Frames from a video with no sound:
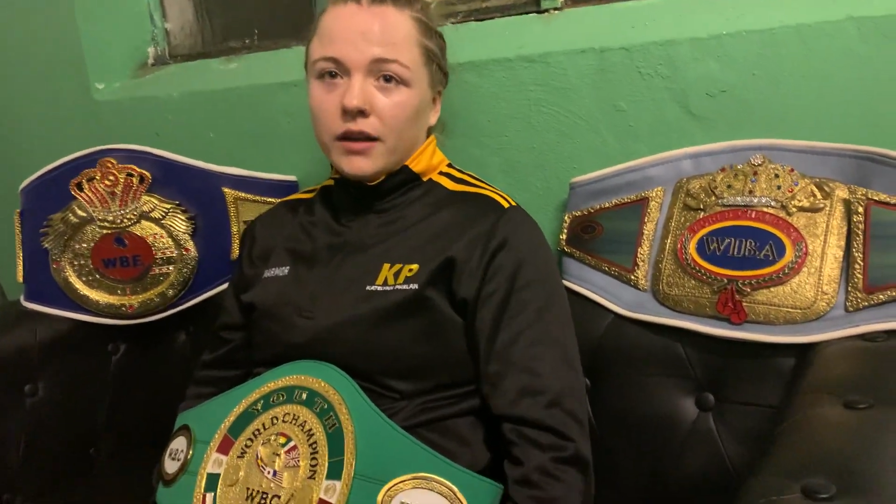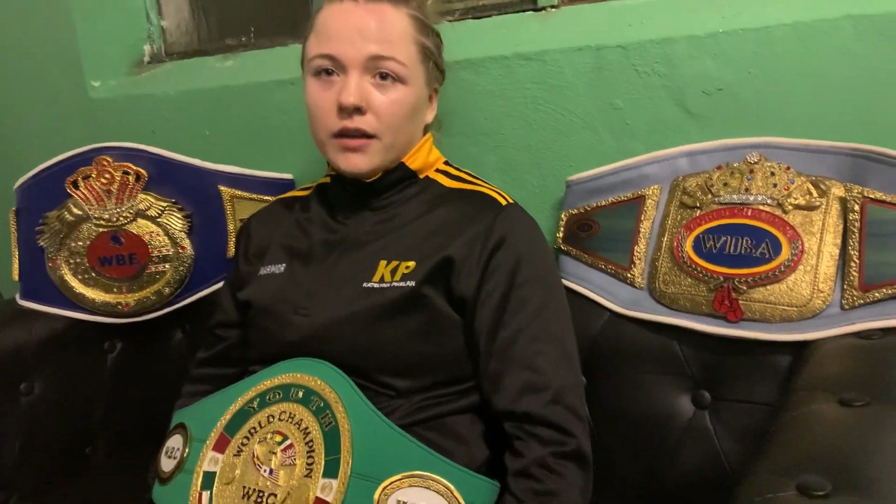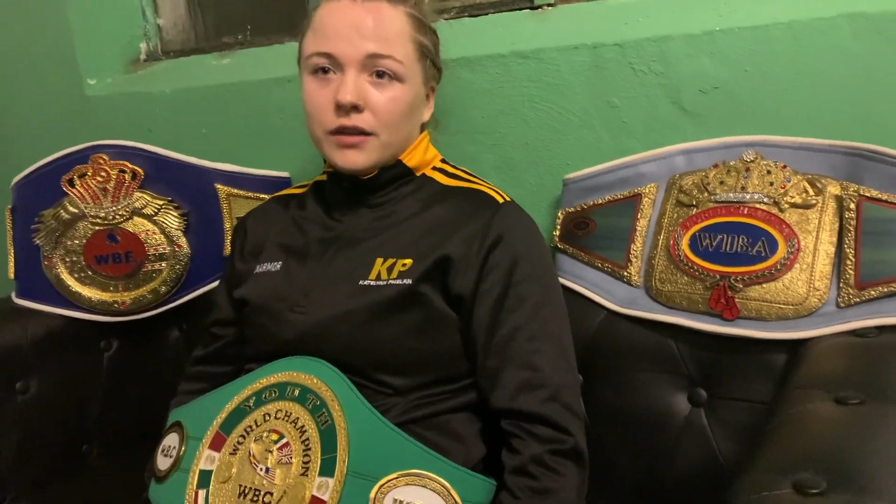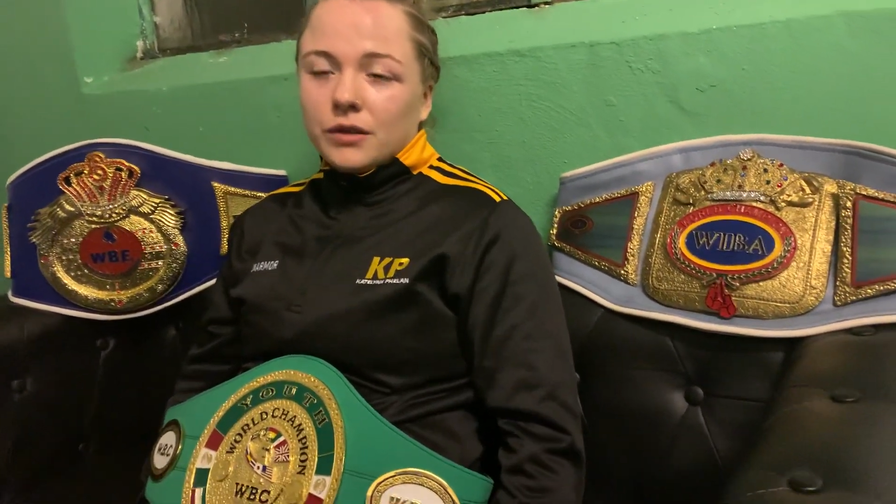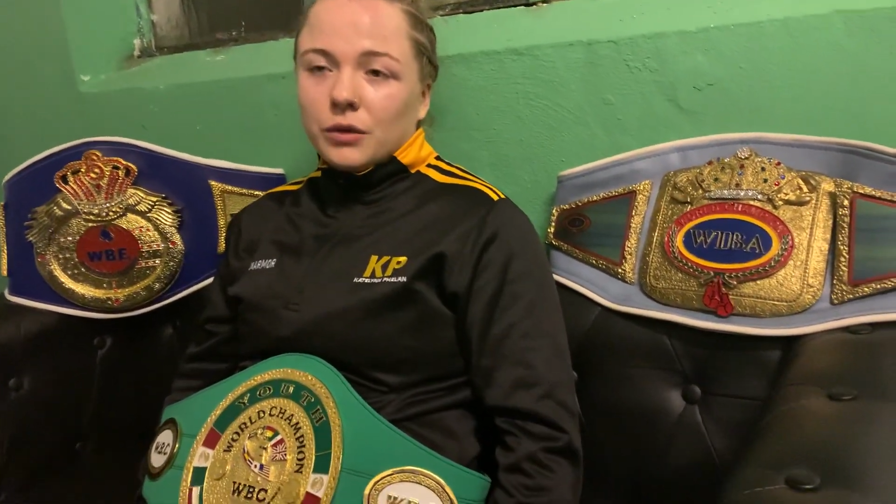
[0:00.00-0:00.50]

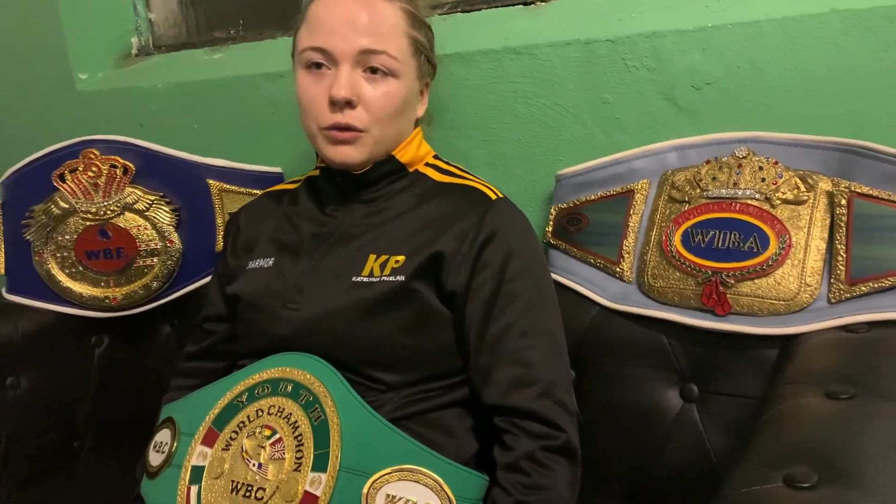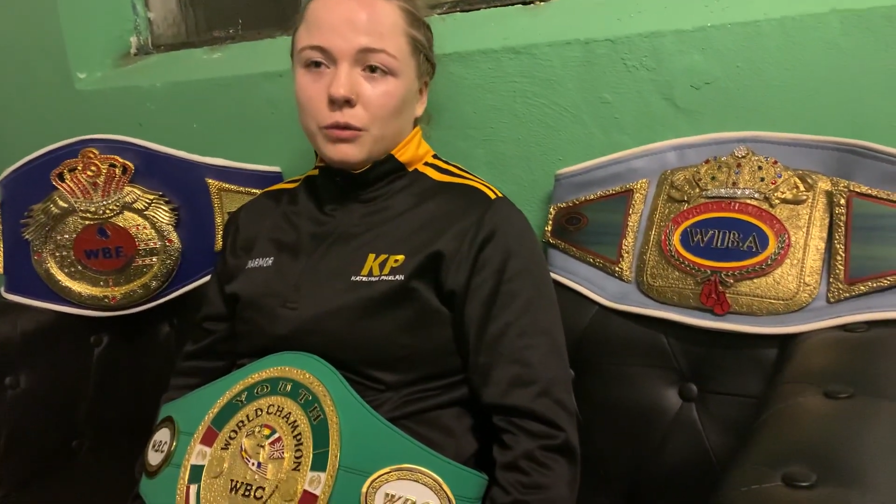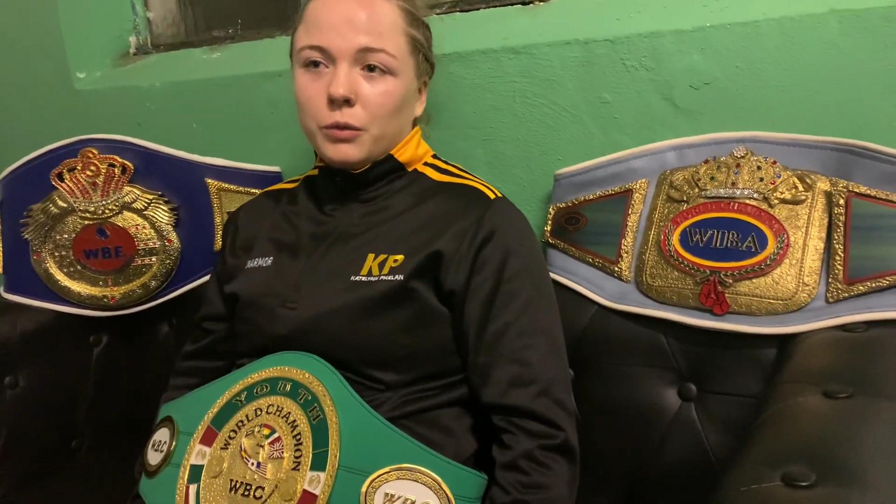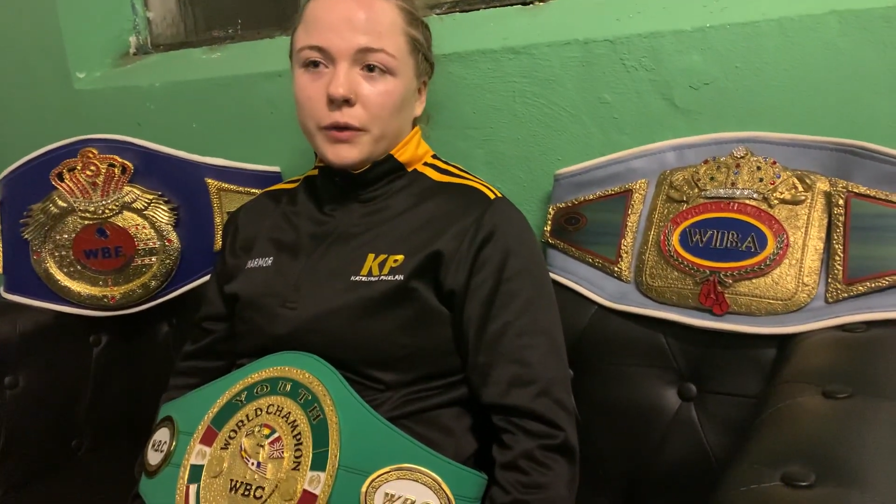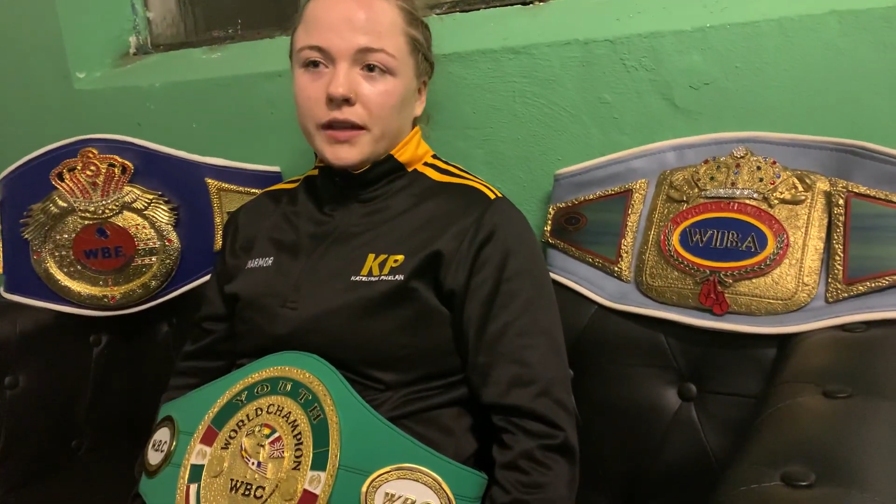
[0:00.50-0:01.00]
So
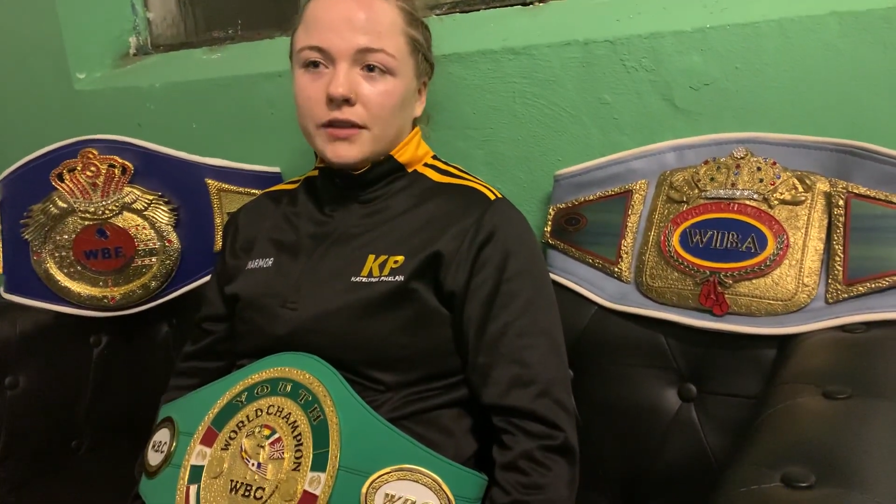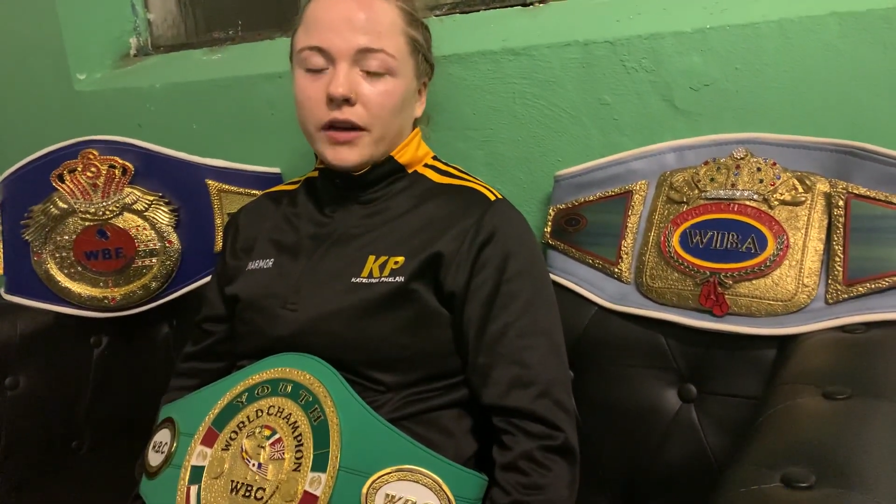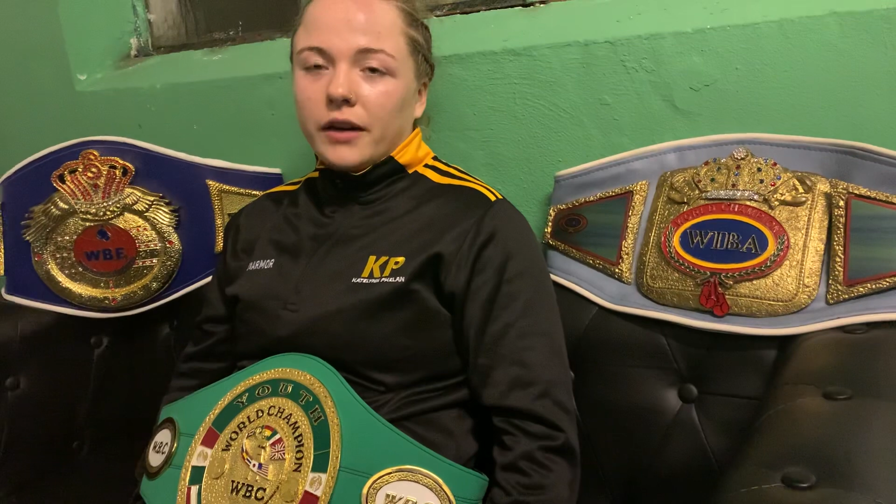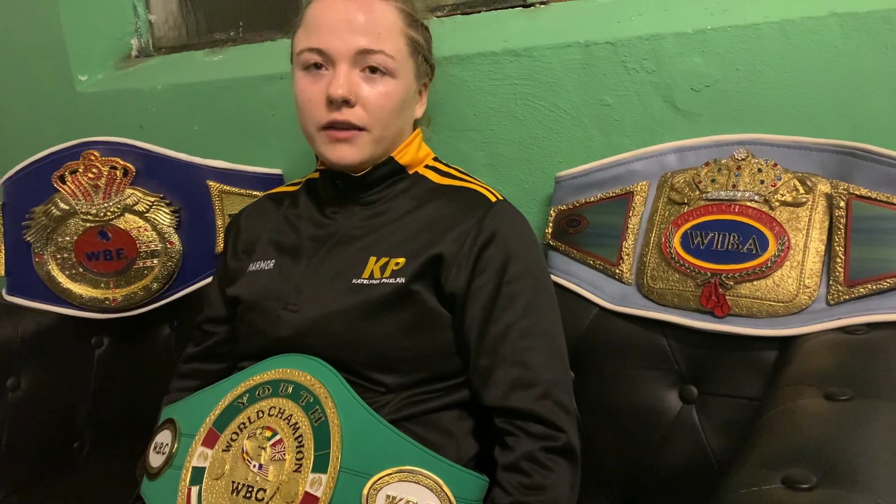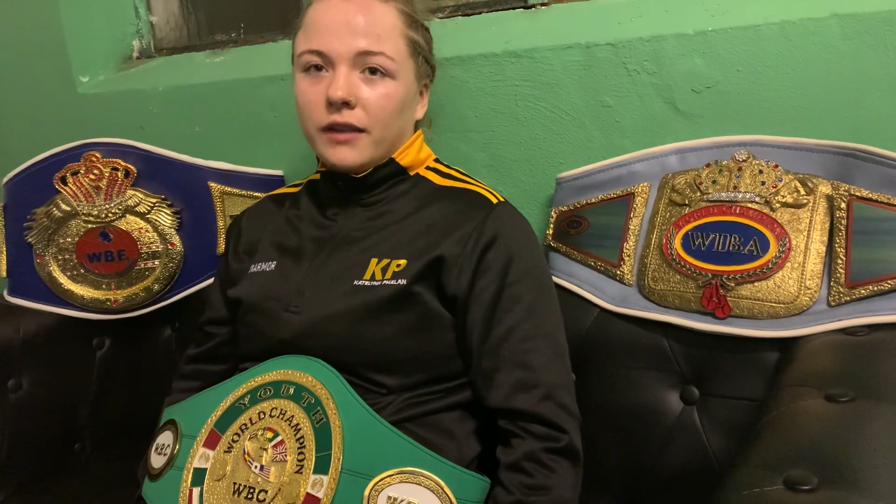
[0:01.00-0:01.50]
we
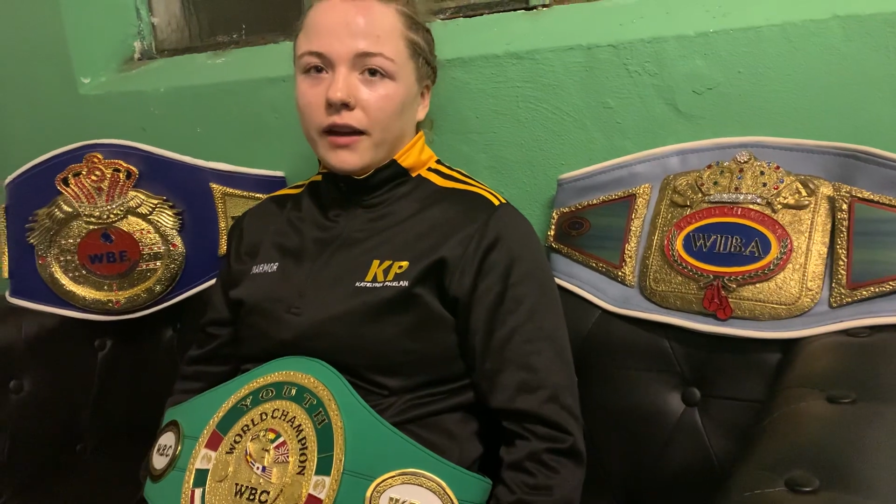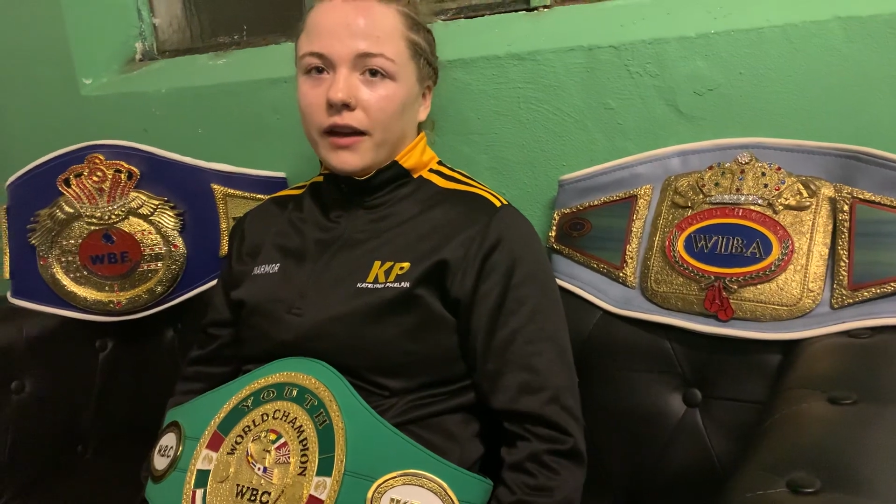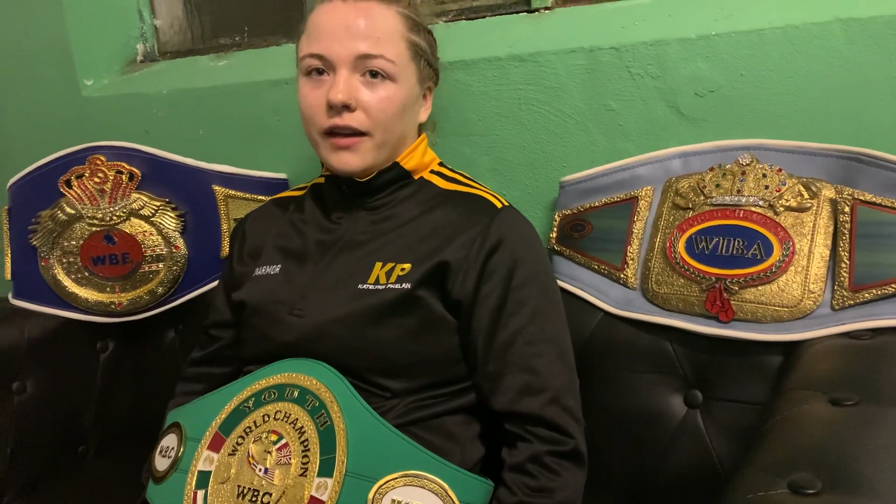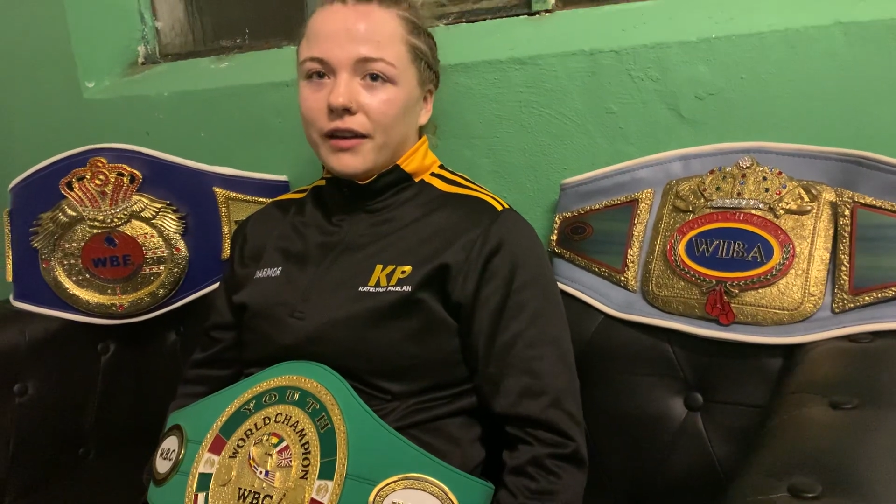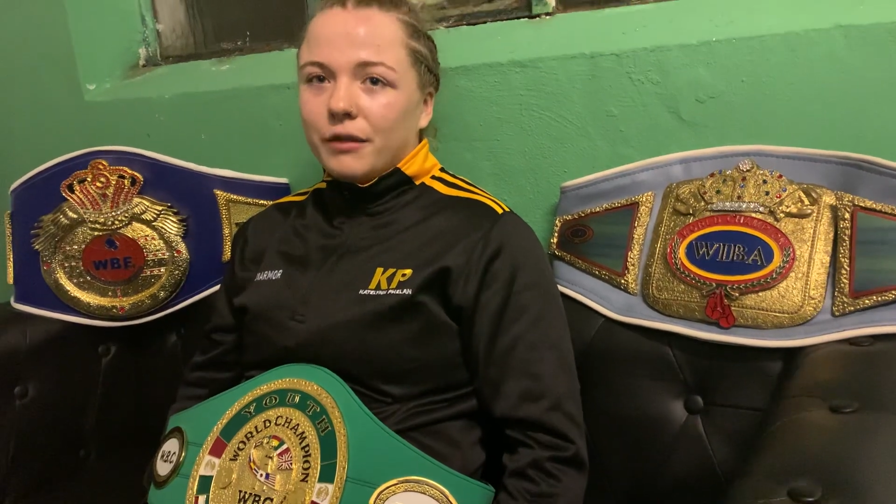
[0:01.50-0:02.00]
decided
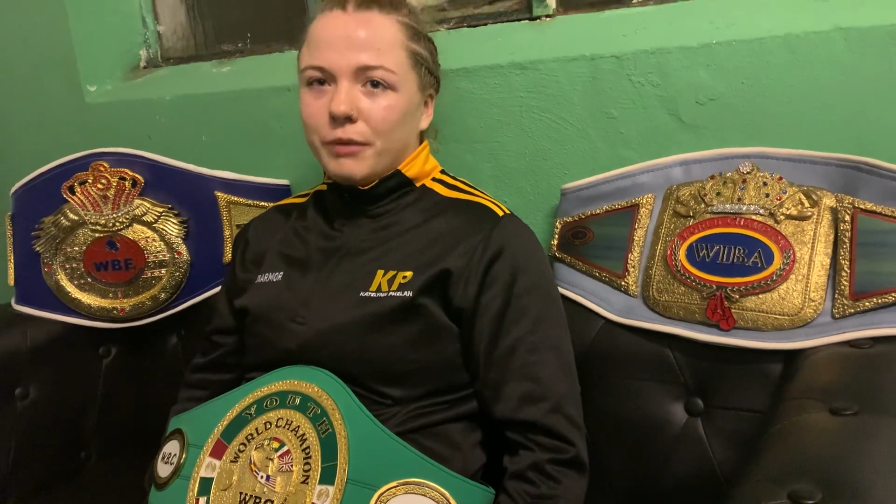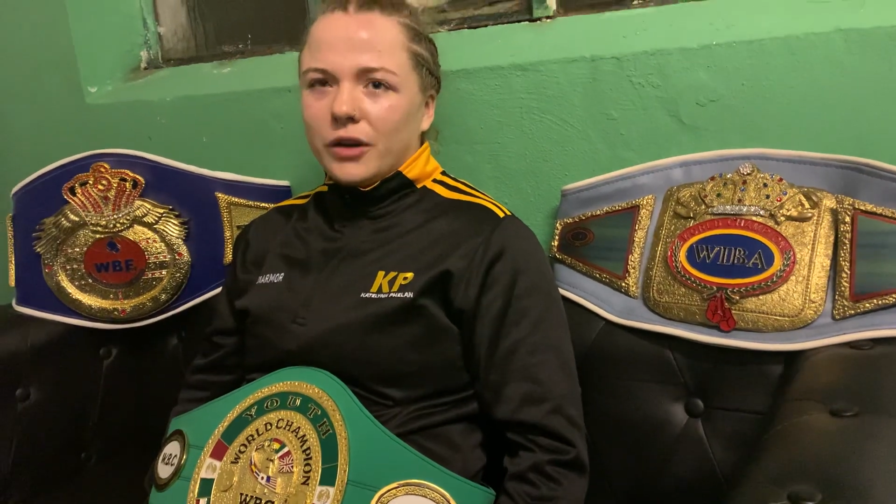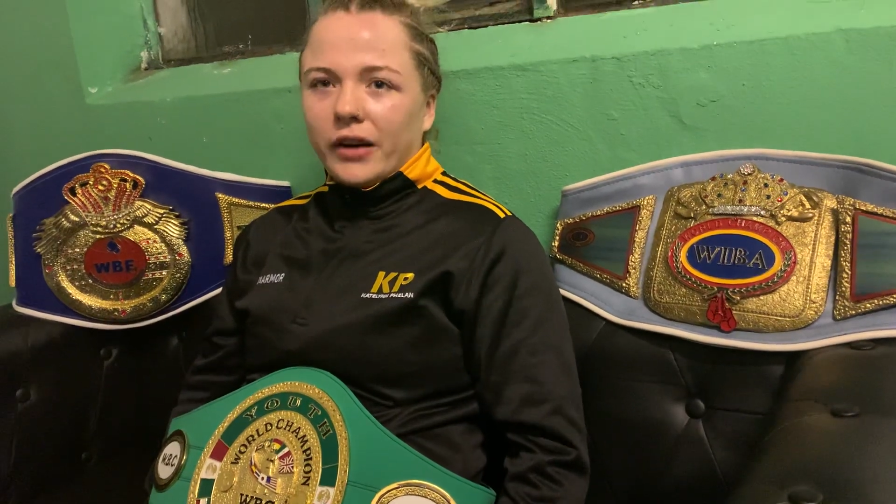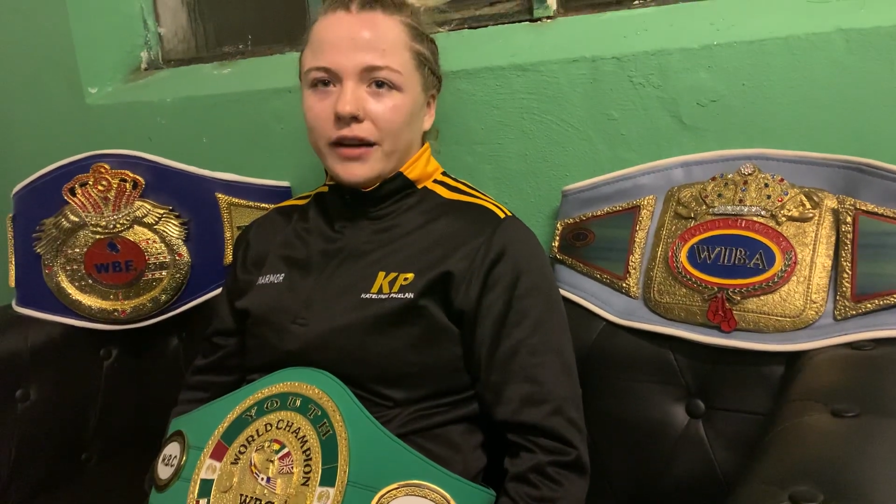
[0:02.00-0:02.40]
that it'd be a great